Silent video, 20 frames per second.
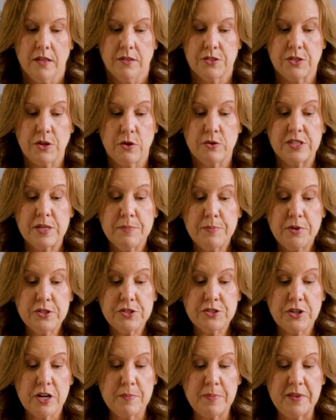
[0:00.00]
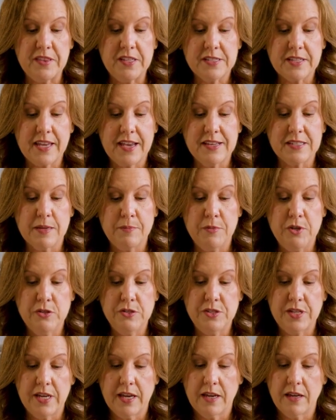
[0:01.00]
So simple syrup, in this case, I'm
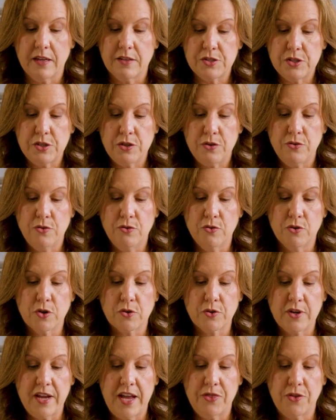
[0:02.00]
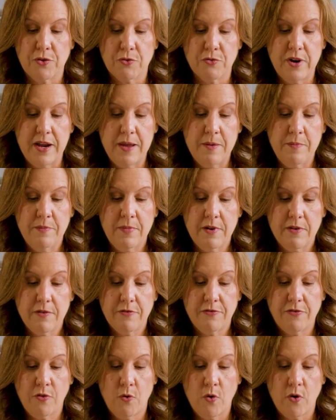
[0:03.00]
using to create the rim
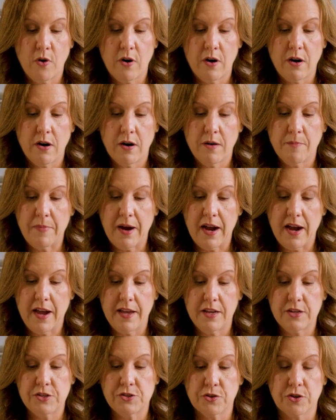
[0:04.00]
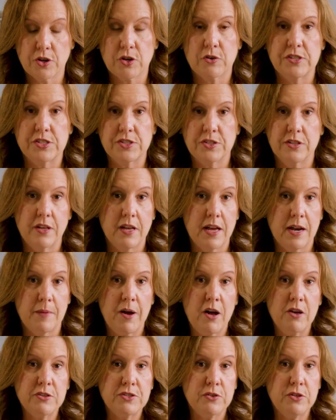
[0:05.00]
for my sugar crystal, and
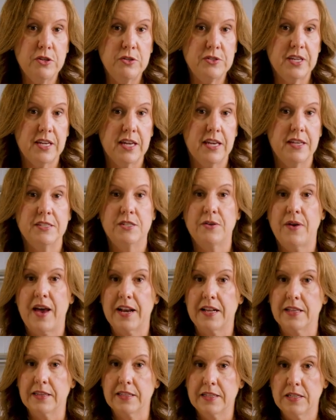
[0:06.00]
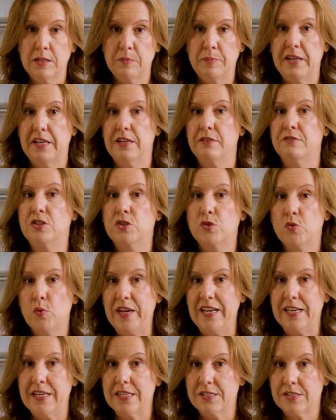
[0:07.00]
I'm also using it to add a little bit of
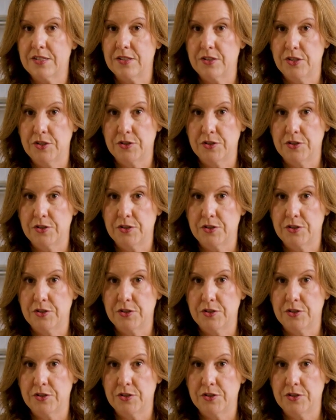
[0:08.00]
sweetness to the